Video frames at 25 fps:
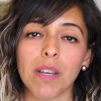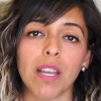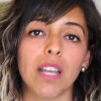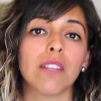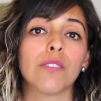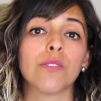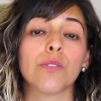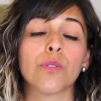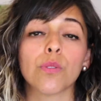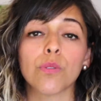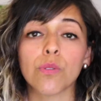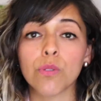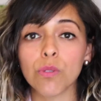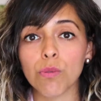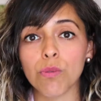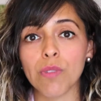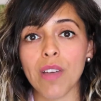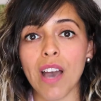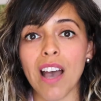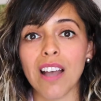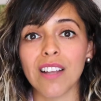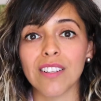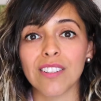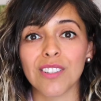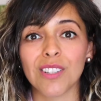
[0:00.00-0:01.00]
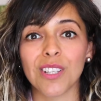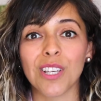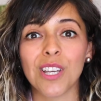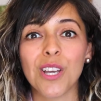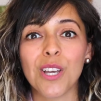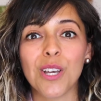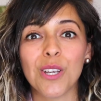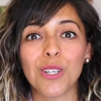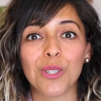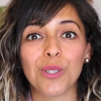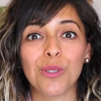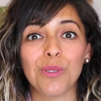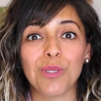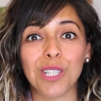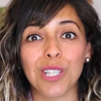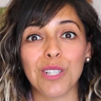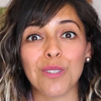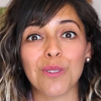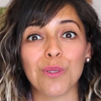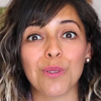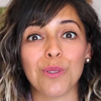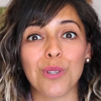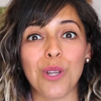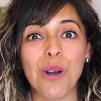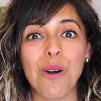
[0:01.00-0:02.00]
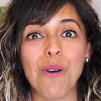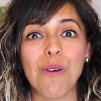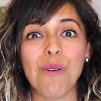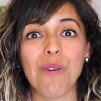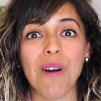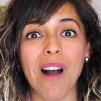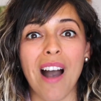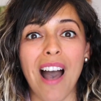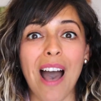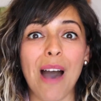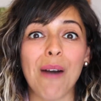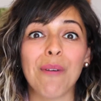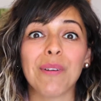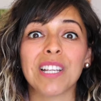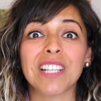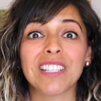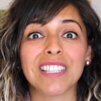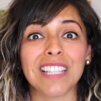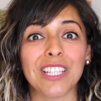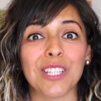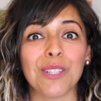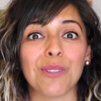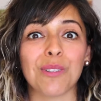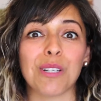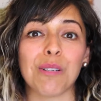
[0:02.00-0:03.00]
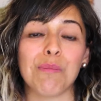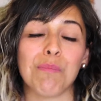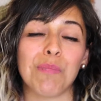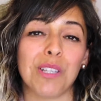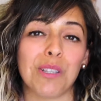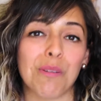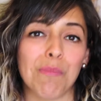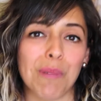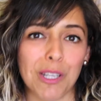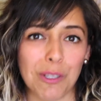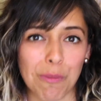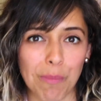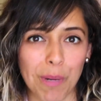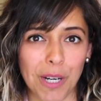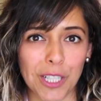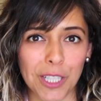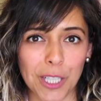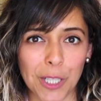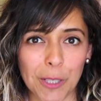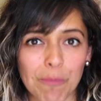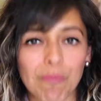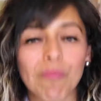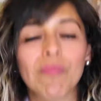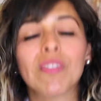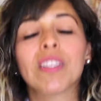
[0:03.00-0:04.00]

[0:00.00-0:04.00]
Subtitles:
And to do that, you need to know how it is that you can be the best partner.